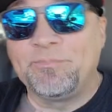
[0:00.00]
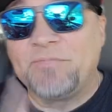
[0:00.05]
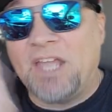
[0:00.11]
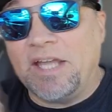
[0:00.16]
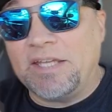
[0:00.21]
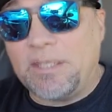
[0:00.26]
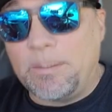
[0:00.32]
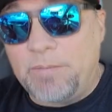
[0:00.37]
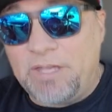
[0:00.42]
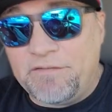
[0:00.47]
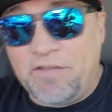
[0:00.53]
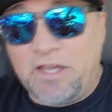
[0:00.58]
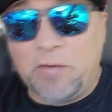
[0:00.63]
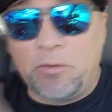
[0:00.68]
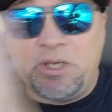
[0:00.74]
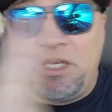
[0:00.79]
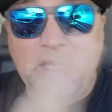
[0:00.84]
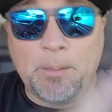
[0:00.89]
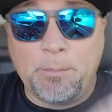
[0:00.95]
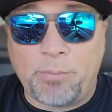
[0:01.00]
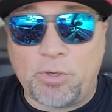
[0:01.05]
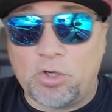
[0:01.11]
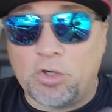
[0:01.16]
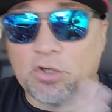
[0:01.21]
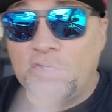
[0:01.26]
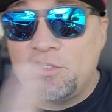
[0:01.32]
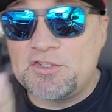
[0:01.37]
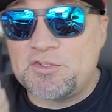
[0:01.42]
I can be very
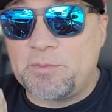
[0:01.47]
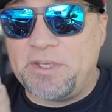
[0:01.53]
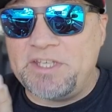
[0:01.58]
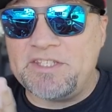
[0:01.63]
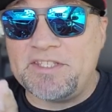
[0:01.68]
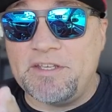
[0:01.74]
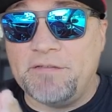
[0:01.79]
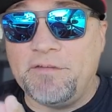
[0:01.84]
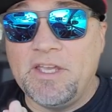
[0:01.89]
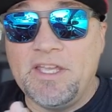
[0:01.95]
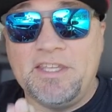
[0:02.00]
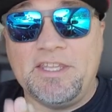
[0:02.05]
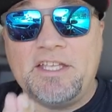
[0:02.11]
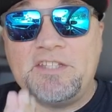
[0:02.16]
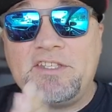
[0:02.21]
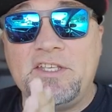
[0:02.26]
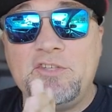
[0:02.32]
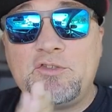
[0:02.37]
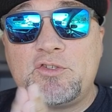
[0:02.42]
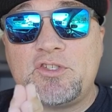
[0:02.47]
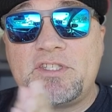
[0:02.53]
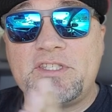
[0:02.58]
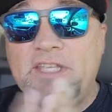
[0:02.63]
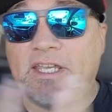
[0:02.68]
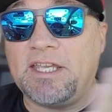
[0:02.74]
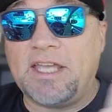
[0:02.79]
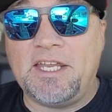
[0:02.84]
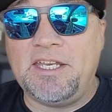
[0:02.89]
persuasive. That's
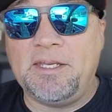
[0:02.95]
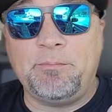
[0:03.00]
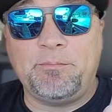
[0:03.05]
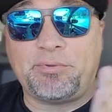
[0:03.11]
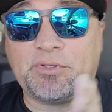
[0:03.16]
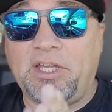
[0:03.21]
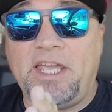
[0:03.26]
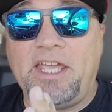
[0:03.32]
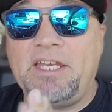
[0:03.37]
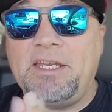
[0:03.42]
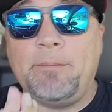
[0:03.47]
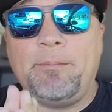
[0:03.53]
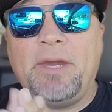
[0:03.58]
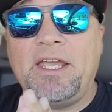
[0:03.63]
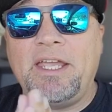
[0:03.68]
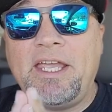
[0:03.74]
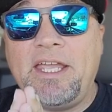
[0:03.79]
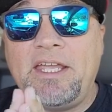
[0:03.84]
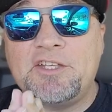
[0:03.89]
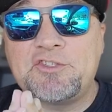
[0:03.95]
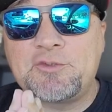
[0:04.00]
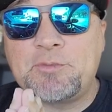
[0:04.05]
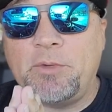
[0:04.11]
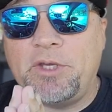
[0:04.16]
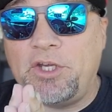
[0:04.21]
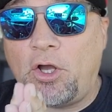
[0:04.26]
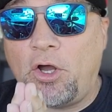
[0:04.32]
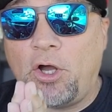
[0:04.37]
interesting. I didn't plan it. My hands
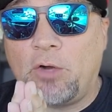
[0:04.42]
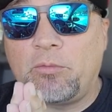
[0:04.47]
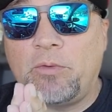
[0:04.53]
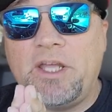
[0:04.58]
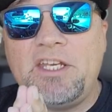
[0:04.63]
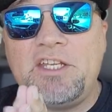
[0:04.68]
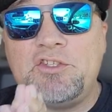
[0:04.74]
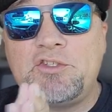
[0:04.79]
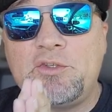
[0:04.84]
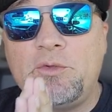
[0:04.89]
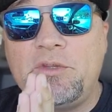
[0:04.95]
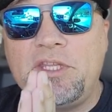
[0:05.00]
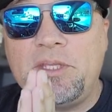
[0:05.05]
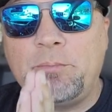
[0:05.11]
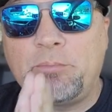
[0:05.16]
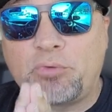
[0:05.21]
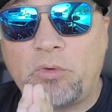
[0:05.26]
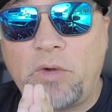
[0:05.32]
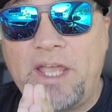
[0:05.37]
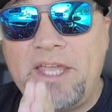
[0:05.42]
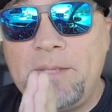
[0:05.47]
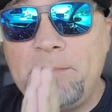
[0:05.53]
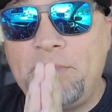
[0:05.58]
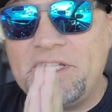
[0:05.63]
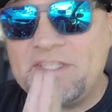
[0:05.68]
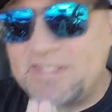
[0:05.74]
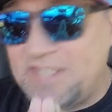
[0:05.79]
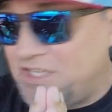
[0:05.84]
went already to the pray
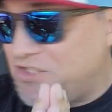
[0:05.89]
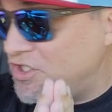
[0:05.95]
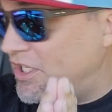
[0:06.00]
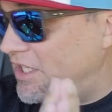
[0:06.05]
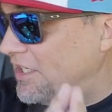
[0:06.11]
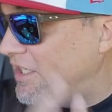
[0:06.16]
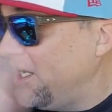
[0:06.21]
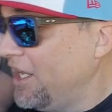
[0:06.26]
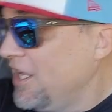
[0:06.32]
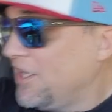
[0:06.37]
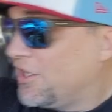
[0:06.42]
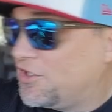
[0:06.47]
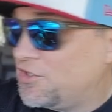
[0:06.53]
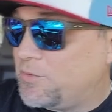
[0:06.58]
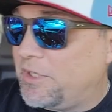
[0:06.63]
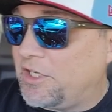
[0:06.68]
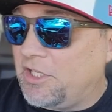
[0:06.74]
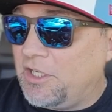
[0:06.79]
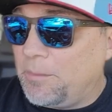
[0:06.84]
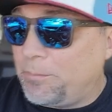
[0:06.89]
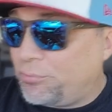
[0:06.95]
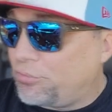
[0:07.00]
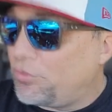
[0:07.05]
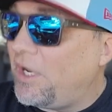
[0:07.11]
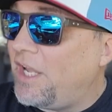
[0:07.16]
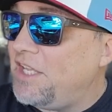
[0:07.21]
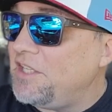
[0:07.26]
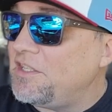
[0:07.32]
position because we're going to
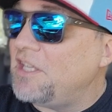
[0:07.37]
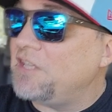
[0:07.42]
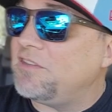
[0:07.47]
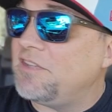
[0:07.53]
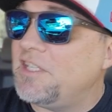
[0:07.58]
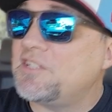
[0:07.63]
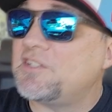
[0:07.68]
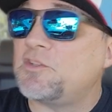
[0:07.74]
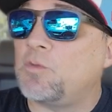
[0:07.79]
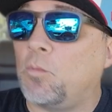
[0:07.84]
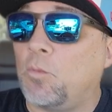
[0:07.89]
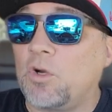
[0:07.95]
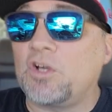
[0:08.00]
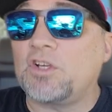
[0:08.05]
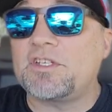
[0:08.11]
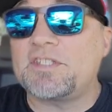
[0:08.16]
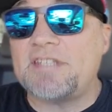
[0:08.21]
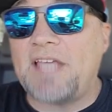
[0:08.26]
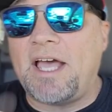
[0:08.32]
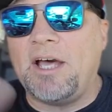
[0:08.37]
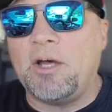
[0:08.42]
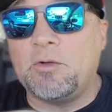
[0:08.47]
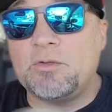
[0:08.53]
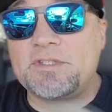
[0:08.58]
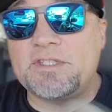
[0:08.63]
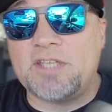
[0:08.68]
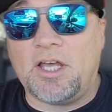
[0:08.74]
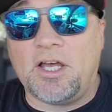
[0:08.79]
pray that this works
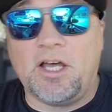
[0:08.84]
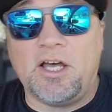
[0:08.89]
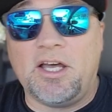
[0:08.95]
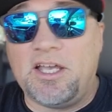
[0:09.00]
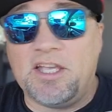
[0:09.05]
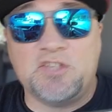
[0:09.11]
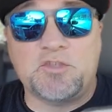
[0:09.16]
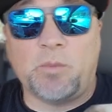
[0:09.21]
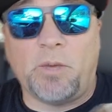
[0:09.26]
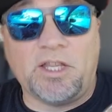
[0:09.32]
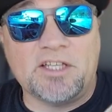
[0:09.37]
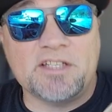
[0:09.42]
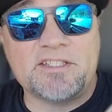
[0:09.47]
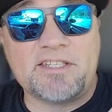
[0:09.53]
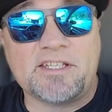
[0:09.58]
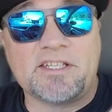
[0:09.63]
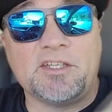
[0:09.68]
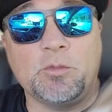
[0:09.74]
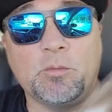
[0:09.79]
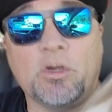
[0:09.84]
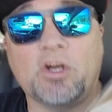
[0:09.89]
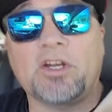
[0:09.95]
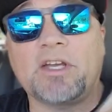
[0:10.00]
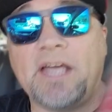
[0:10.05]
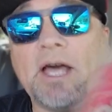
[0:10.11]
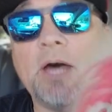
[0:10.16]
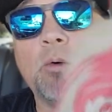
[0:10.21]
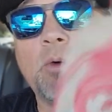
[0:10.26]
out as well as it can
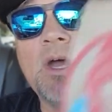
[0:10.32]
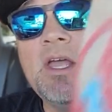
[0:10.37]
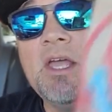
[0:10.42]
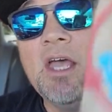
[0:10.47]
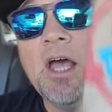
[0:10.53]
work out.